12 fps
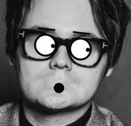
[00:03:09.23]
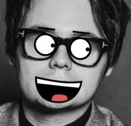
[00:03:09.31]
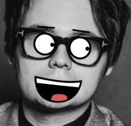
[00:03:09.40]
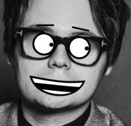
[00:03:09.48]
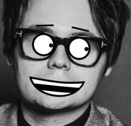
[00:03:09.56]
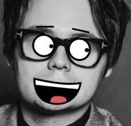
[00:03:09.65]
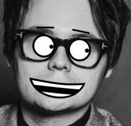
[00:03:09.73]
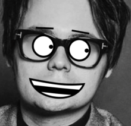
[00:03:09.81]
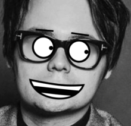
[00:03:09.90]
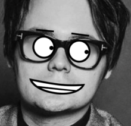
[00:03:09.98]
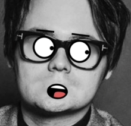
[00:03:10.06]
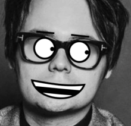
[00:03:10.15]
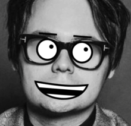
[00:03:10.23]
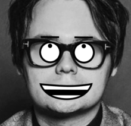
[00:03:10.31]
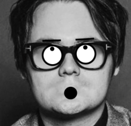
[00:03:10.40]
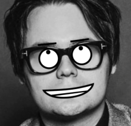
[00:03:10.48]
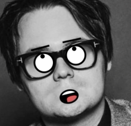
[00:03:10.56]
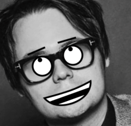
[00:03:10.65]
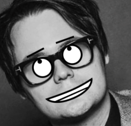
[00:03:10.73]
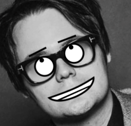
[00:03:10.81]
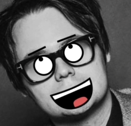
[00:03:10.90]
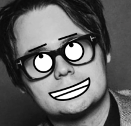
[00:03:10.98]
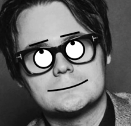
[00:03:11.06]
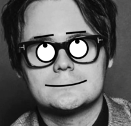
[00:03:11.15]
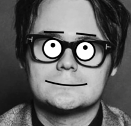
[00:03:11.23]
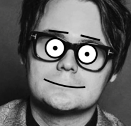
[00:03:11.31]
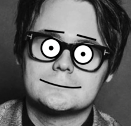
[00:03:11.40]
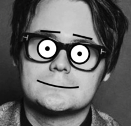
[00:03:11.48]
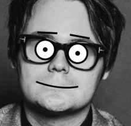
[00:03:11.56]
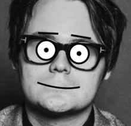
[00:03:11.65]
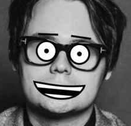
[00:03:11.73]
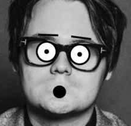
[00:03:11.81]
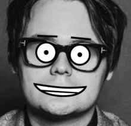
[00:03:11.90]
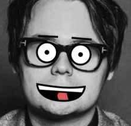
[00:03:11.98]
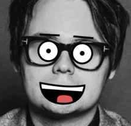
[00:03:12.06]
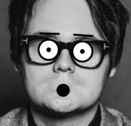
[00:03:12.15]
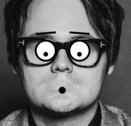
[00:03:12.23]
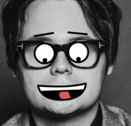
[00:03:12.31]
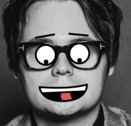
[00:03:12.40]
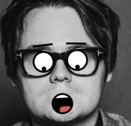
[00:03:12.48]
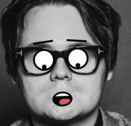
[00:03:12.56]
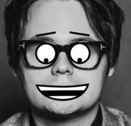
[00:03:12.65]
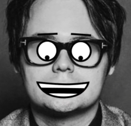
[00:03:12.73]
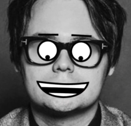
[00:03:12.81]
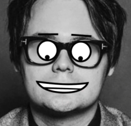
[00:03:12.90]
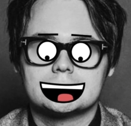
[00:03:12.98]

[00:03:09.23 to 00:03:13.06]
way, he gets rid of his men. He gives the men to his daughters. He's